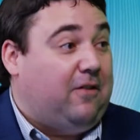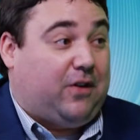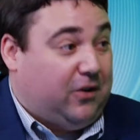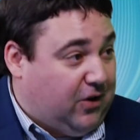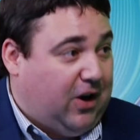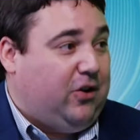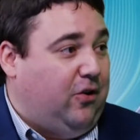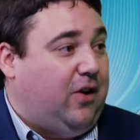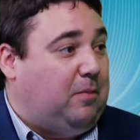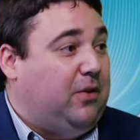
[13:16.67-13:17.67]

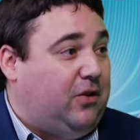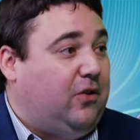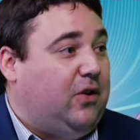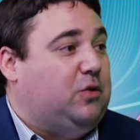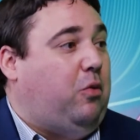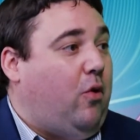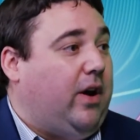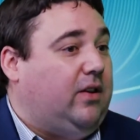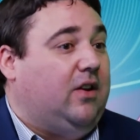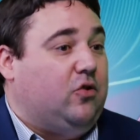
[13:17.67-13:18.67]
continued up until this
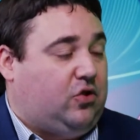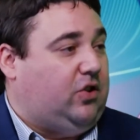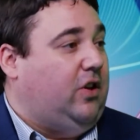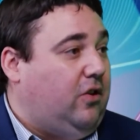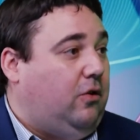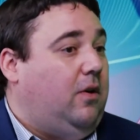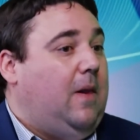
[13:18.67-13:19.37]
point and are still